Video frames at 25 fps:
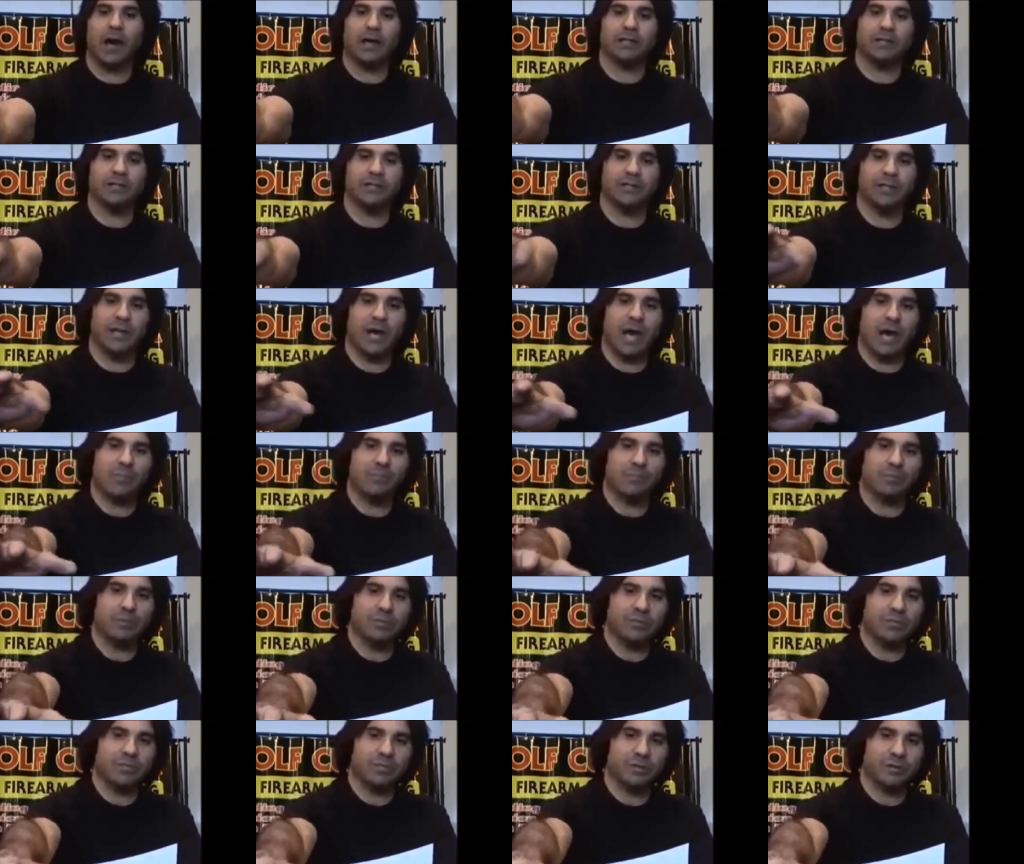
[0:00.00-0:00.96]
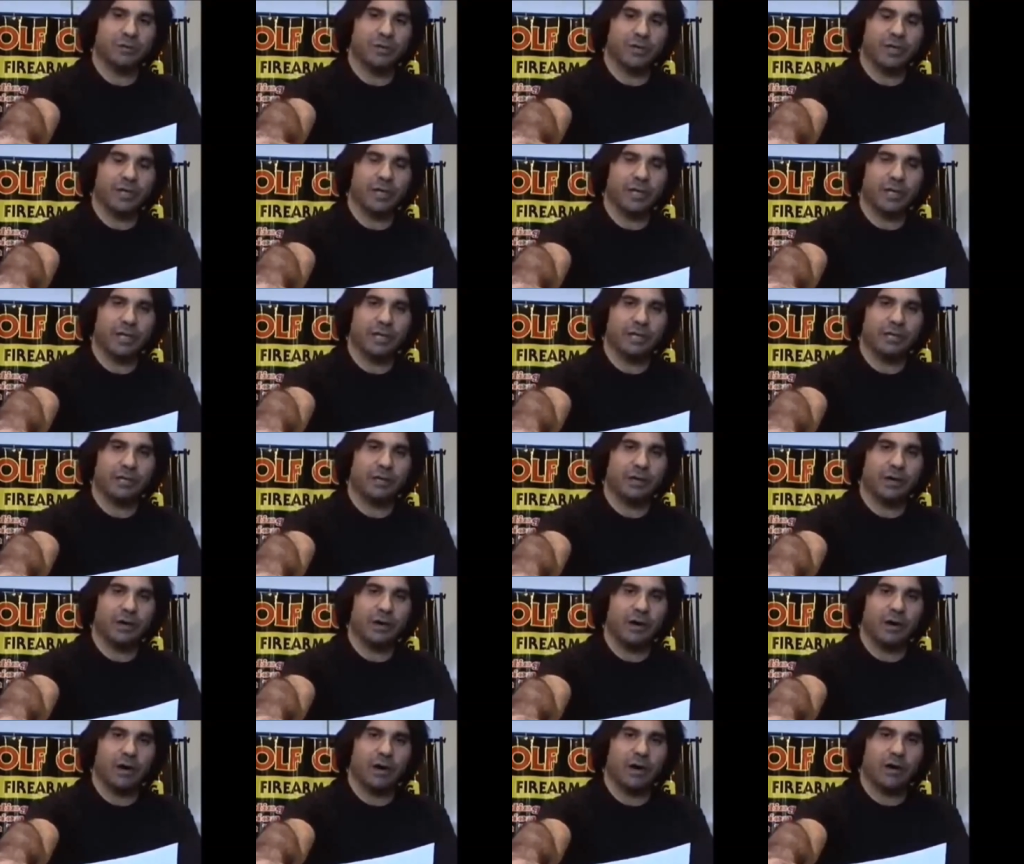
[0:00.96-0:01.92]
I did not put
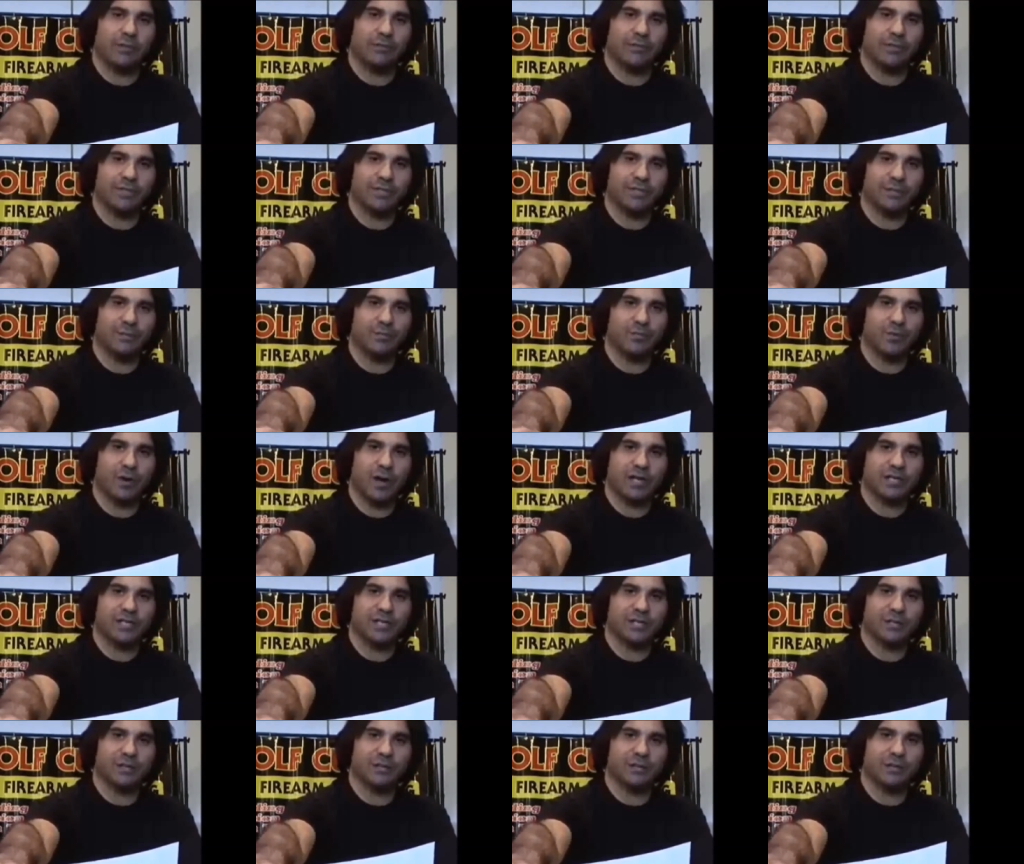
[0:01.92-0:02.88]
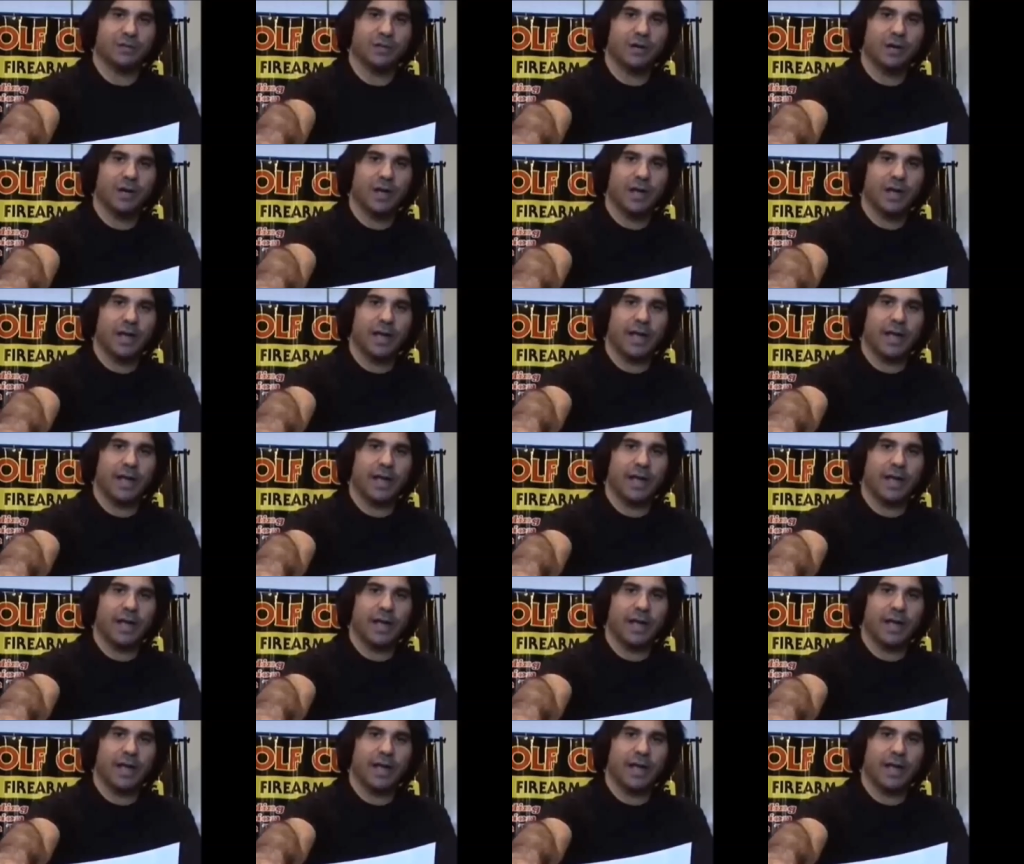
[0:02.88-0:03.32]
Duraheat on the suppressor,